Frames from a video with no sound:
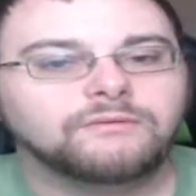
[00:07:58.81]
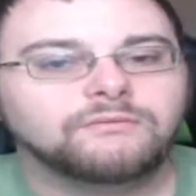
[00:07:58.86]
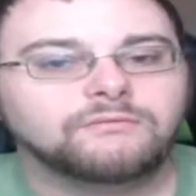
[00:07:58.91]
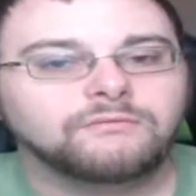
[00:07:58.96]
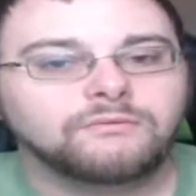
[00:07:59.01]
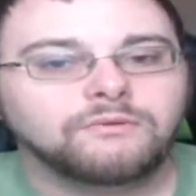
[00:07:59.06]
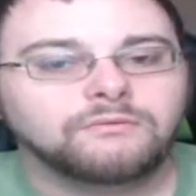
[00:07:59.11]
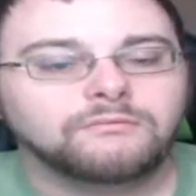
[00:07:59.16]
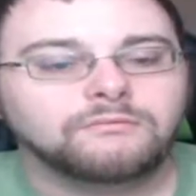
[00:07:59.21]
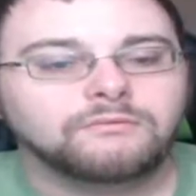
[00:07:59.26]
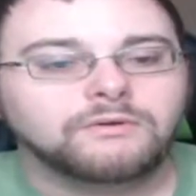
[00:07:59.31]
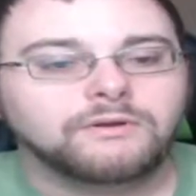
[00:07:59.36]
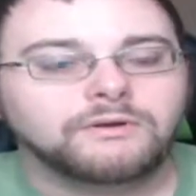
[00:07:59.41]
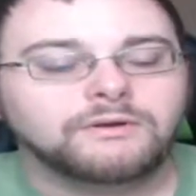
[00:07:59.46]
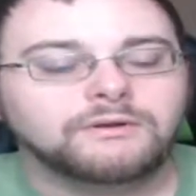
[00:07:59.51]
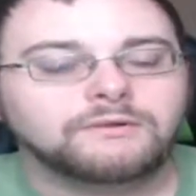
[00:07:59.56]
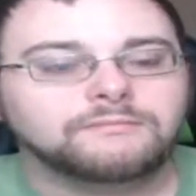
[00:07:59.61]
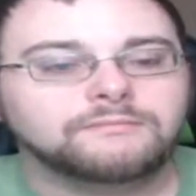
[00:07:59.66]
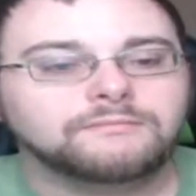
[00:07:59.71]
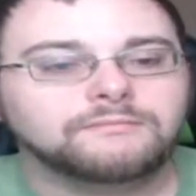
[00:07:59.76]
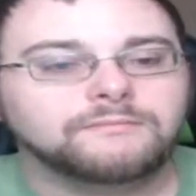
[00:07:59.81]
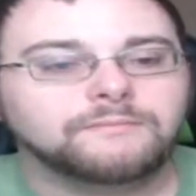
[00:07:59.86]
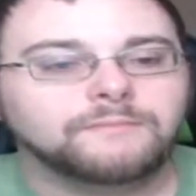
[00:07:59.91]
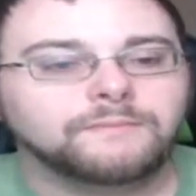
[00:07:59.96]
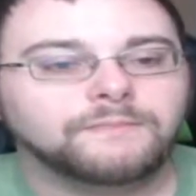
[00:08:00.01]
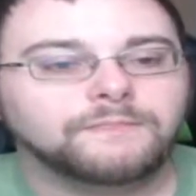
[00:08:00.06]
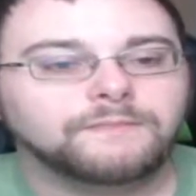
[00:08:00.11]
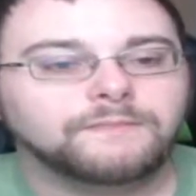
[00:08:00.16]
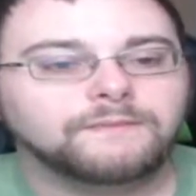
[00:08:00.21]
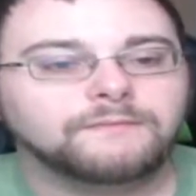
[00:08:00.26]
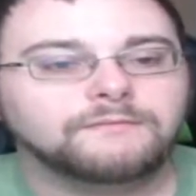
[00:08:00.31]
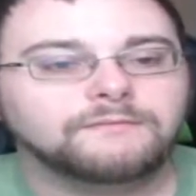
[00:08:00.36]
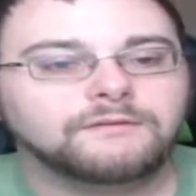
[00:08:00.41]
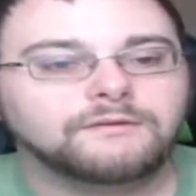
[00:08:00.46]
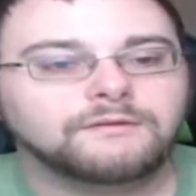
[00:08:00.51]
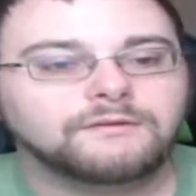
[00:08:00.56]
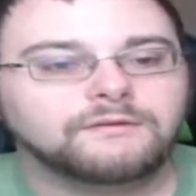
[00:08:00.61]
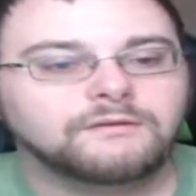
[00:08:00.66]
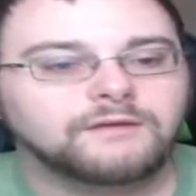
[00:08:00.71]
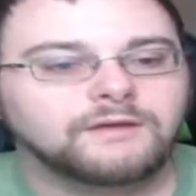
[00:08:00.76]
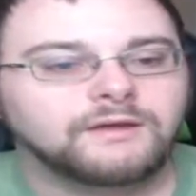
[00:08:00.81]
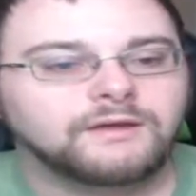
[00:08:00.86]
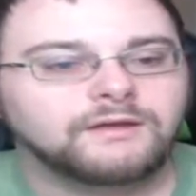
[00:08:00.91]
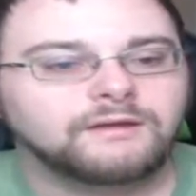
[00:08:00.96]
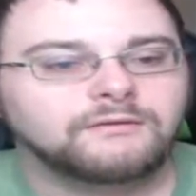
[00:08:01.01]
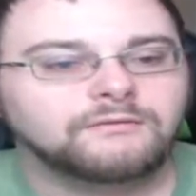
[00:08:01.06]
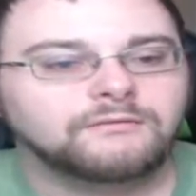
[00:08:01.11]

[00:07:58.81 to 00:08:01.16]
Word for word: What? What? D Dad,